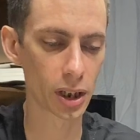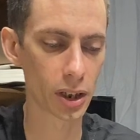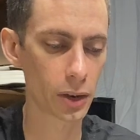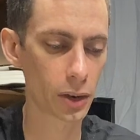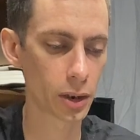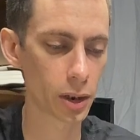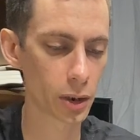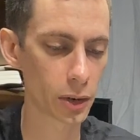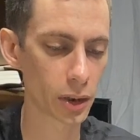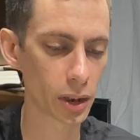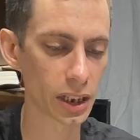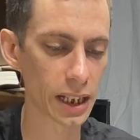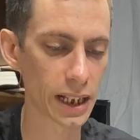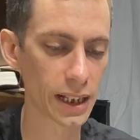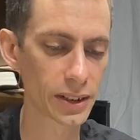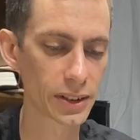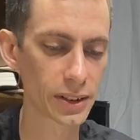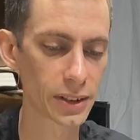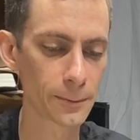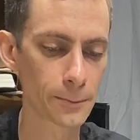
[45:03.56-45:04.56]

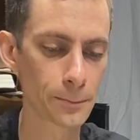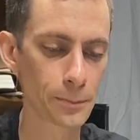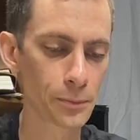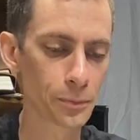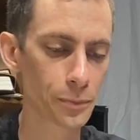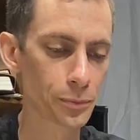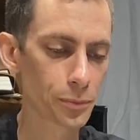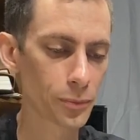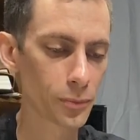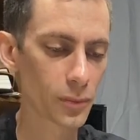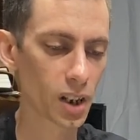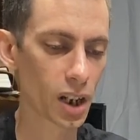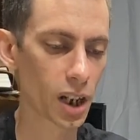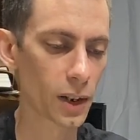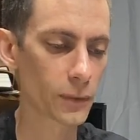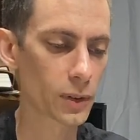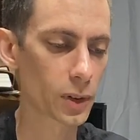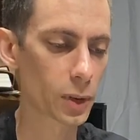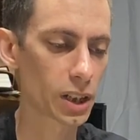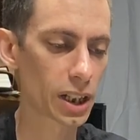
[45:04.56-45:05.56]
nonetheless,
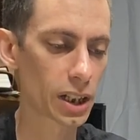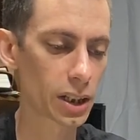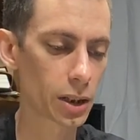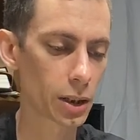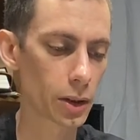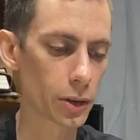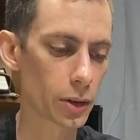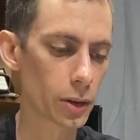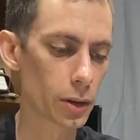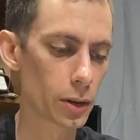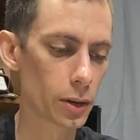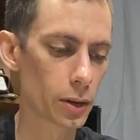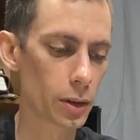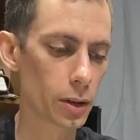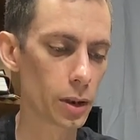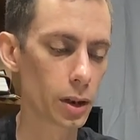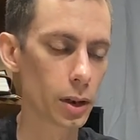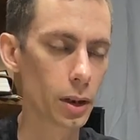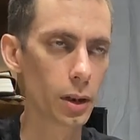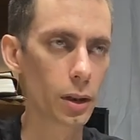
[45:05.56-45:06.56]
I feel like
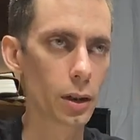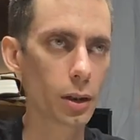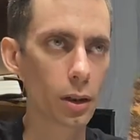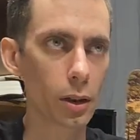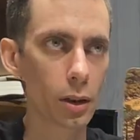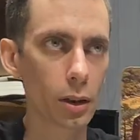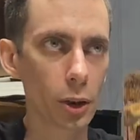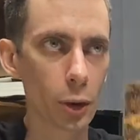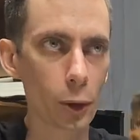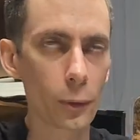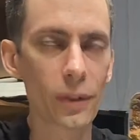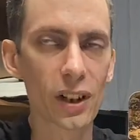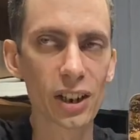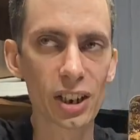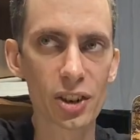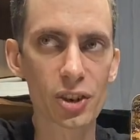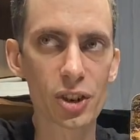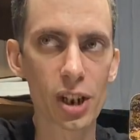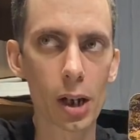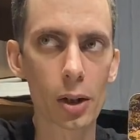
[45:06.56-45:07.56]
you
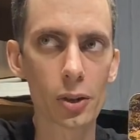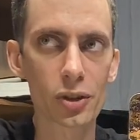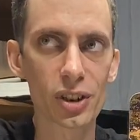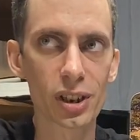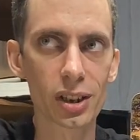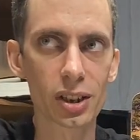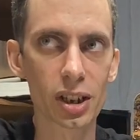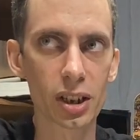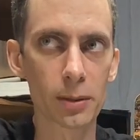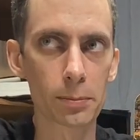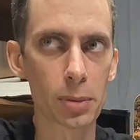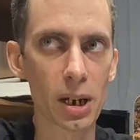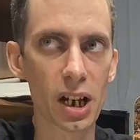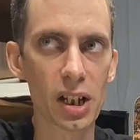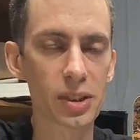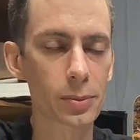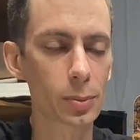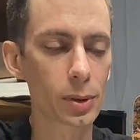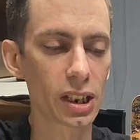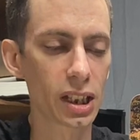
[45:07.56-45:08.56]
find it challenging to
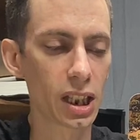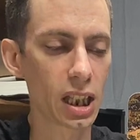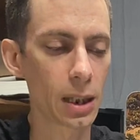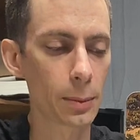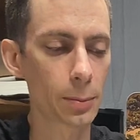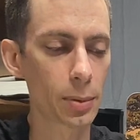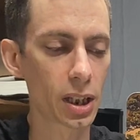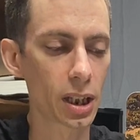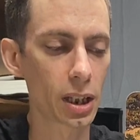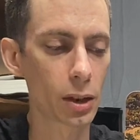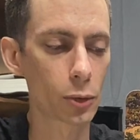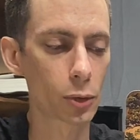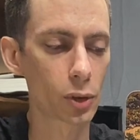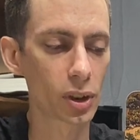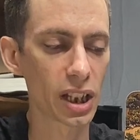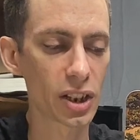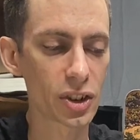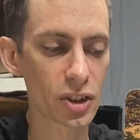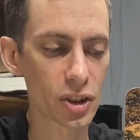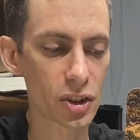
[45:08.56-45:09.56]
possibly keep a
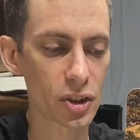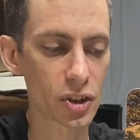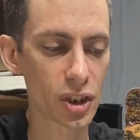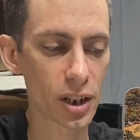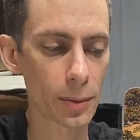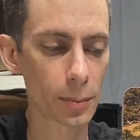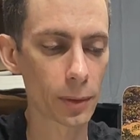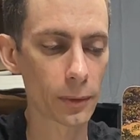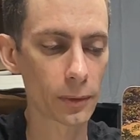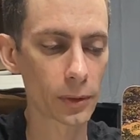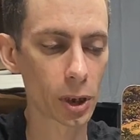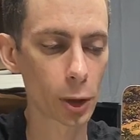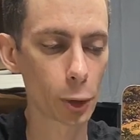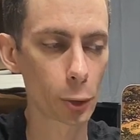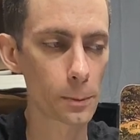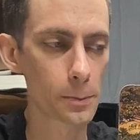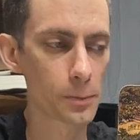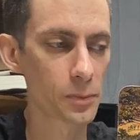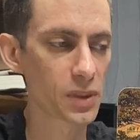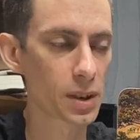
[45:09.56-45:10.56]
relationship
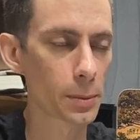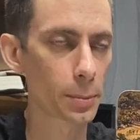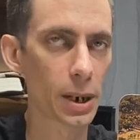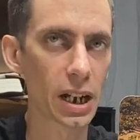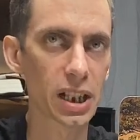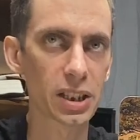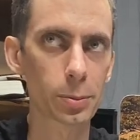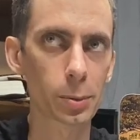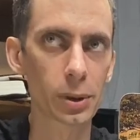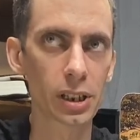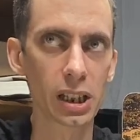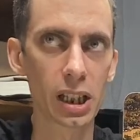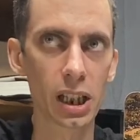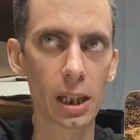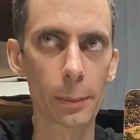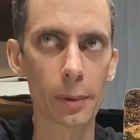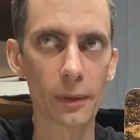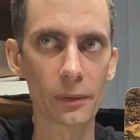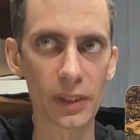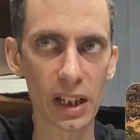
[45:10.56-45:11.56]
afloat, possibly
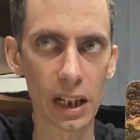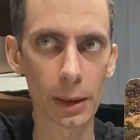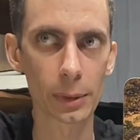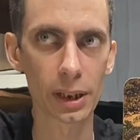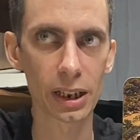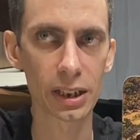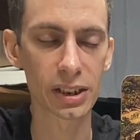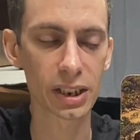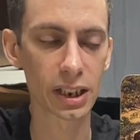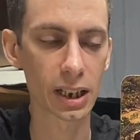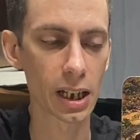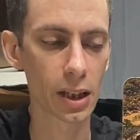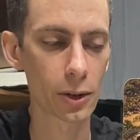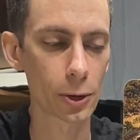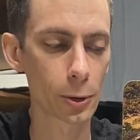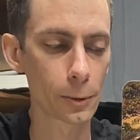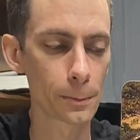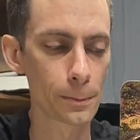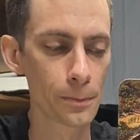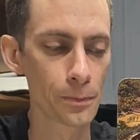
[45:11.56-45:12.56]
keep a family
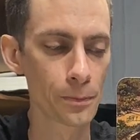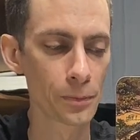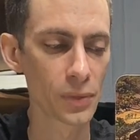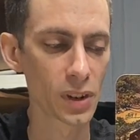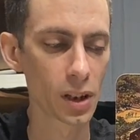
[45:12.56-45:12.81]
together,